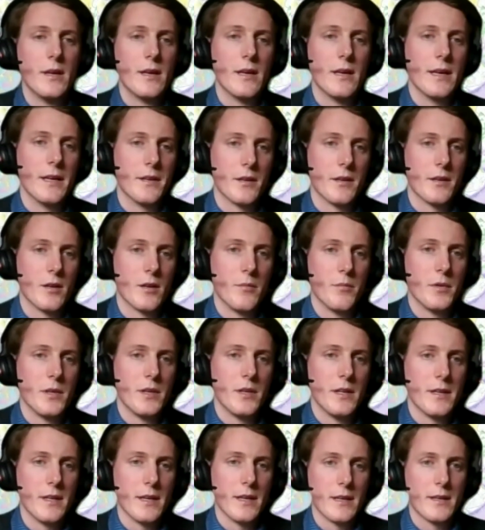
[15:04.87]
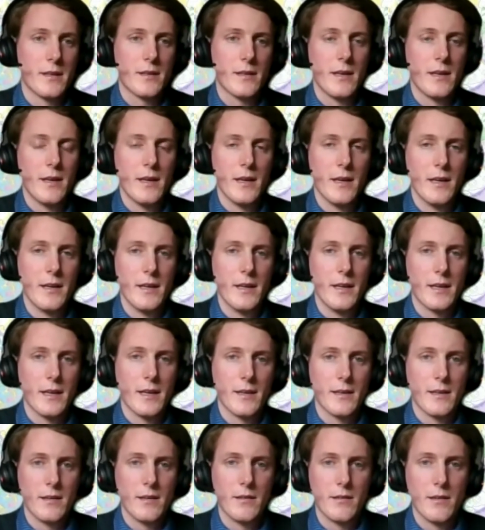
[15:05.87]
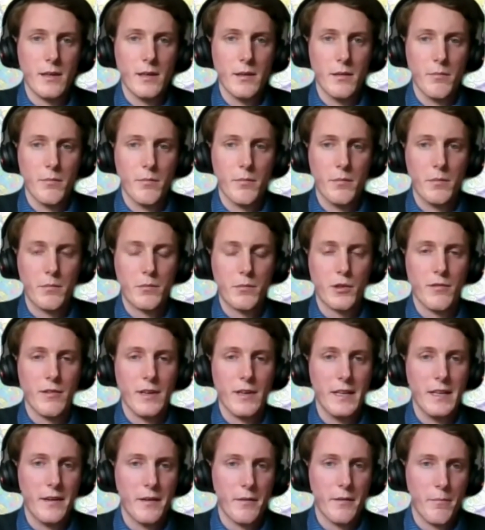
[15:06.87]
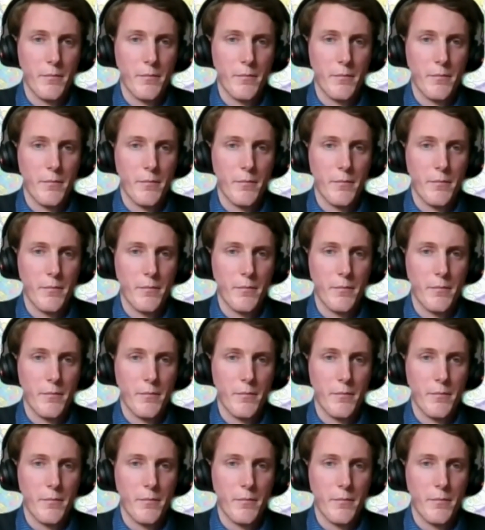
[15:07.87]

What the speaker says: at the company they can provide.